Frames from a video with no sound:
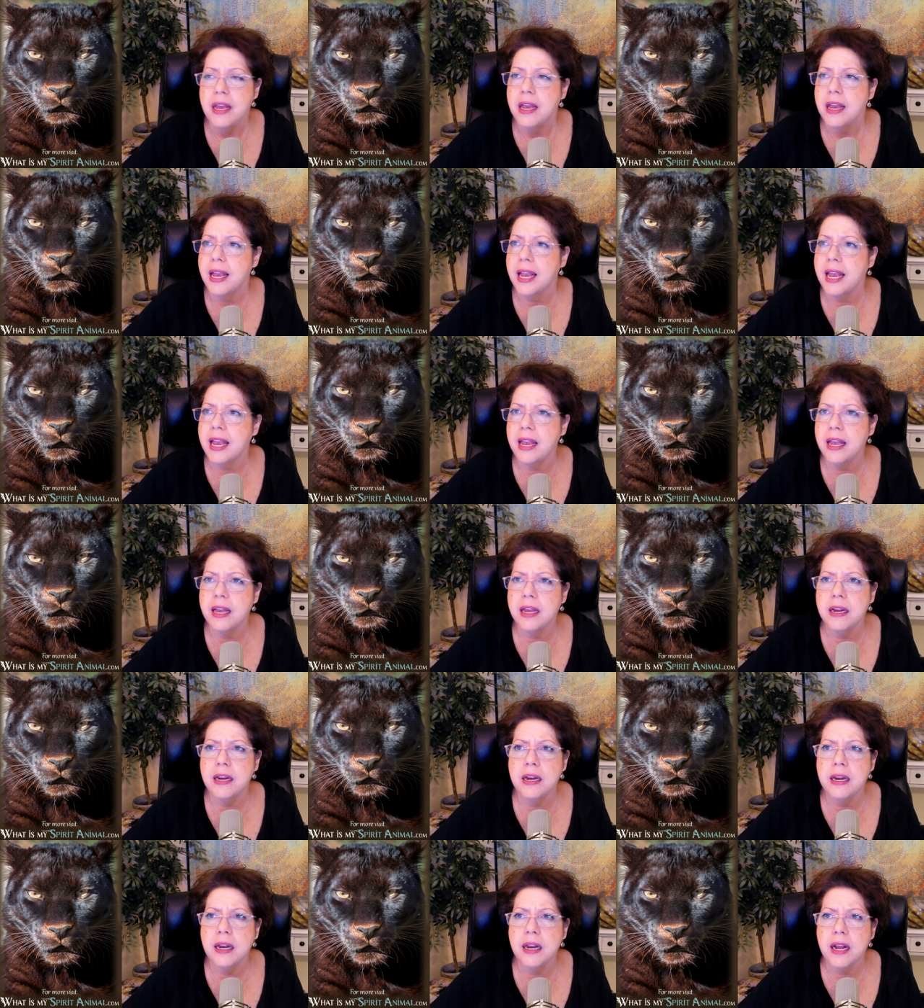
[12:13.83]

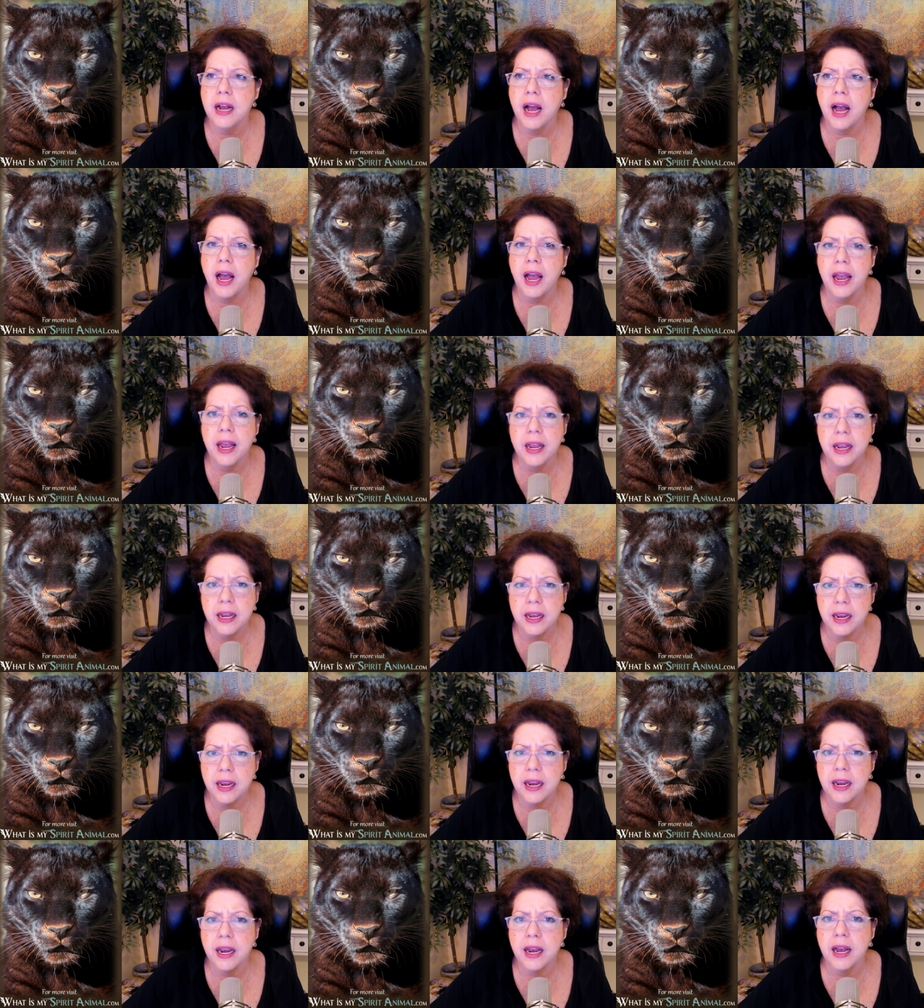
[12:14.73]
And I
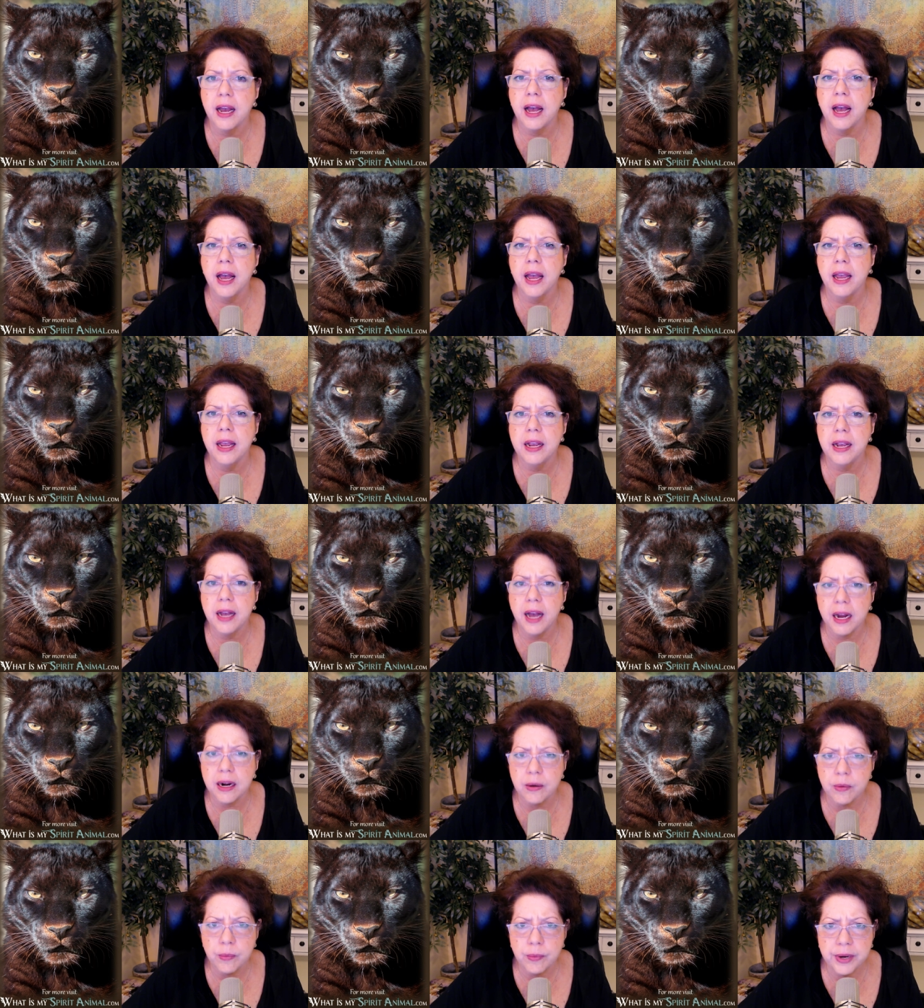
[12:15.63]
I
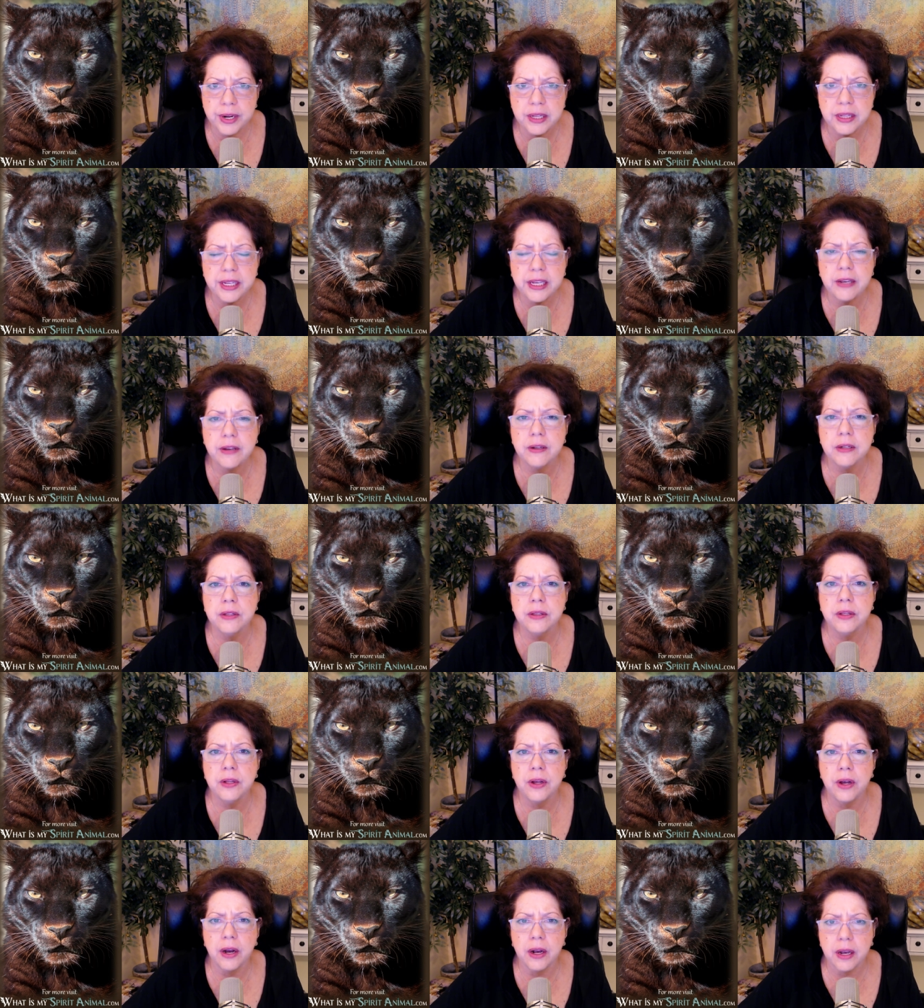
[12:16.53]
got a really good
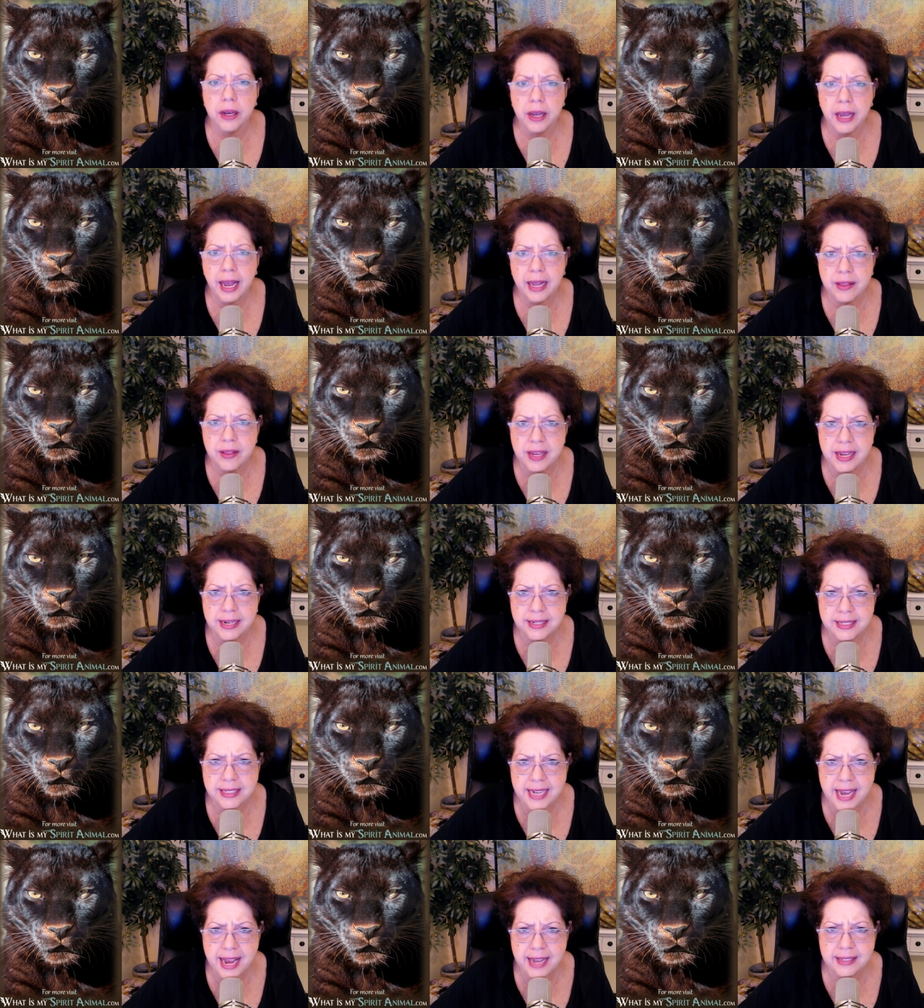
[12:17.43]
look at the
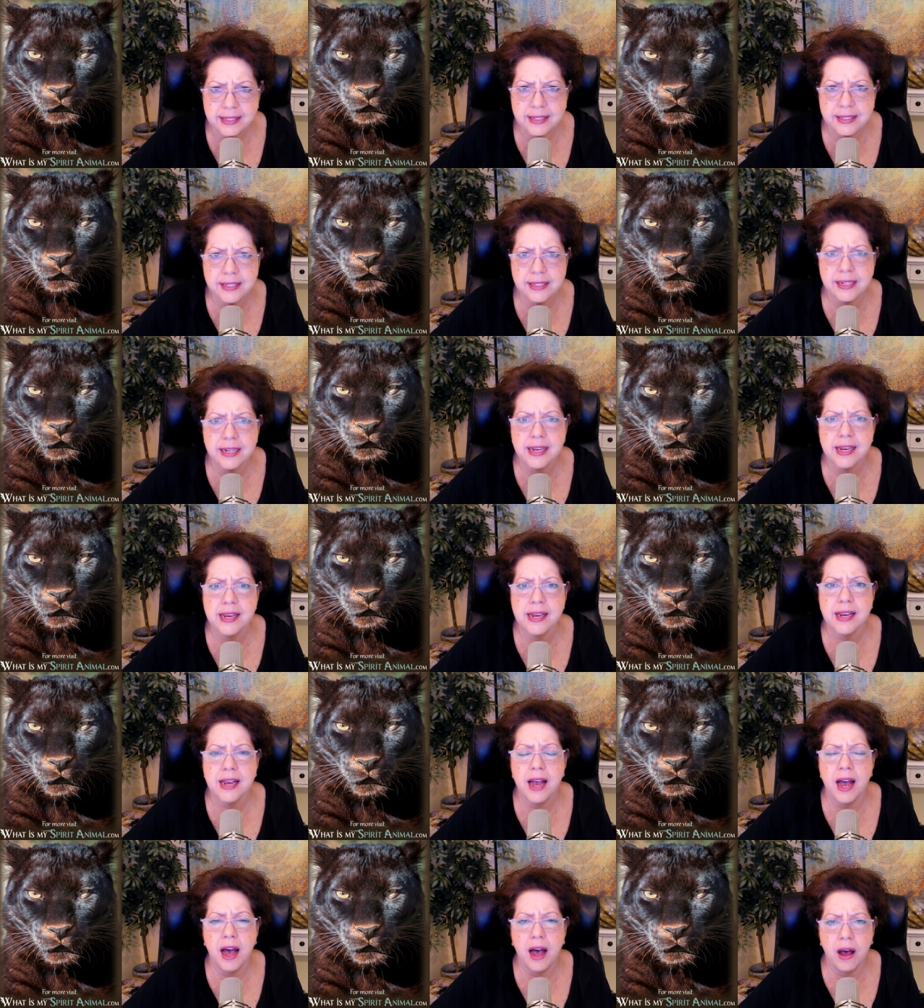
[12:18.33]
intensity
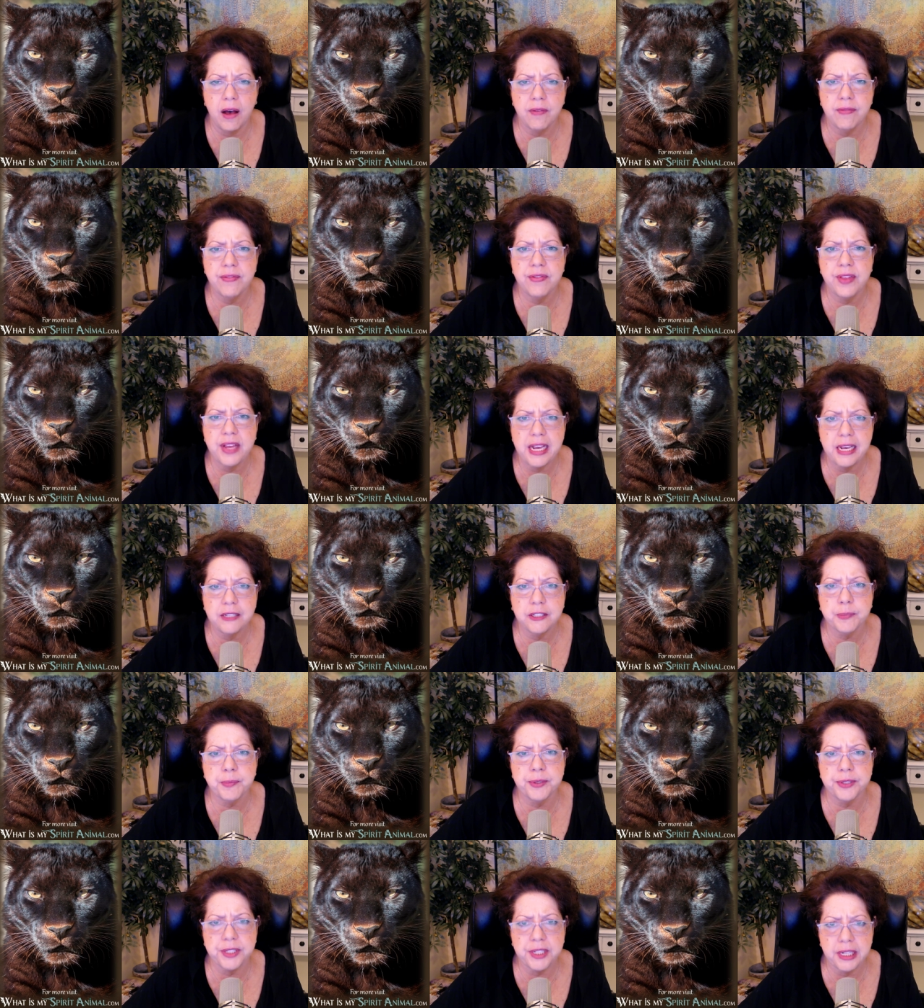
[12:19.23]
of these
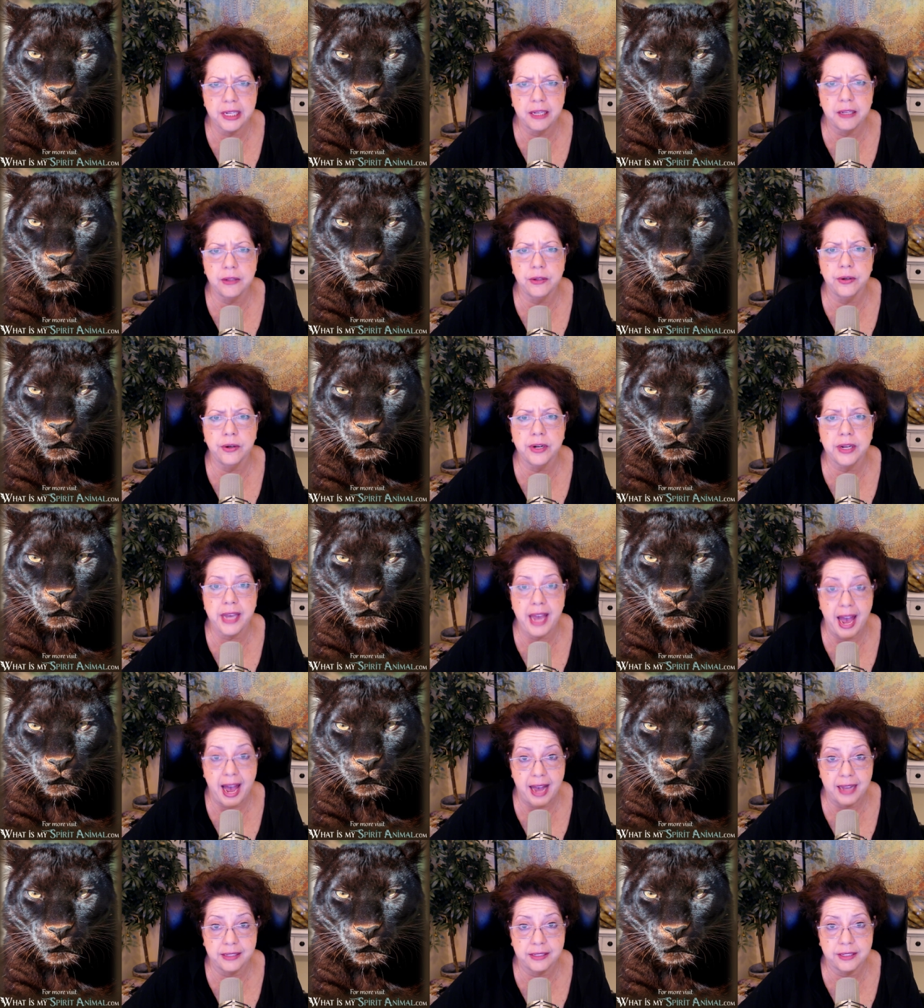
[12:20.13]
particular
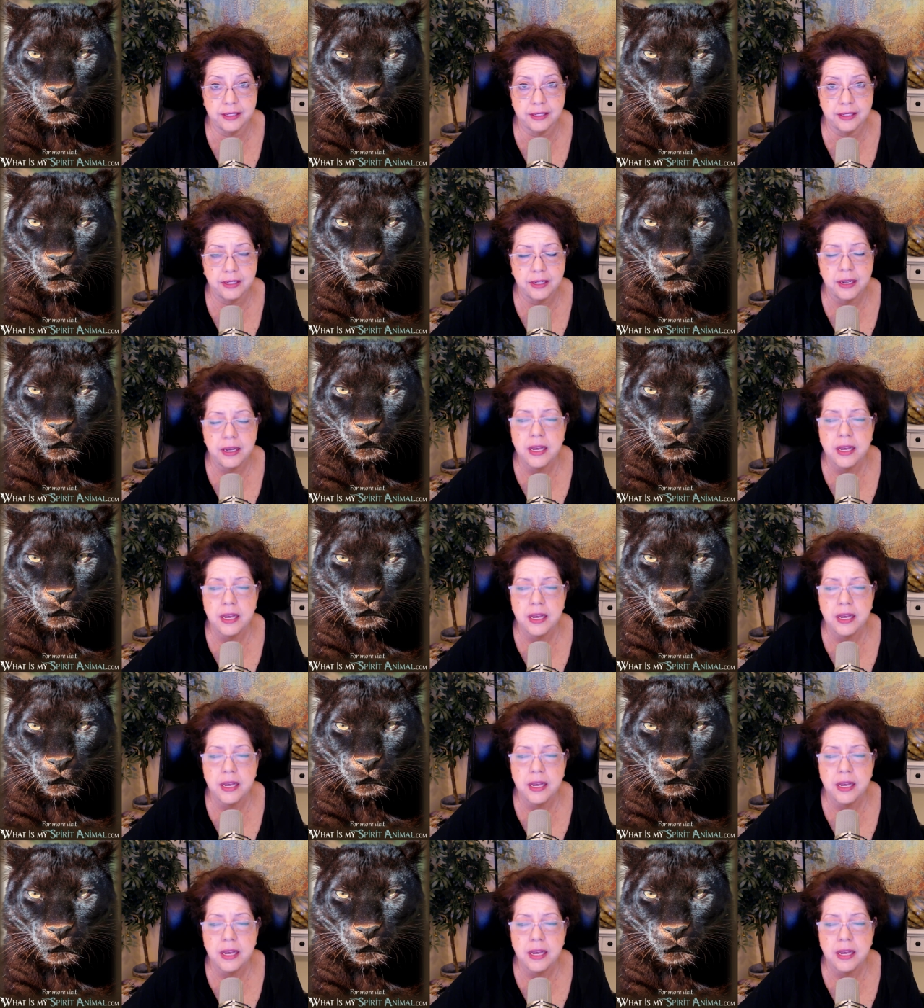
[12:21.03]
cats.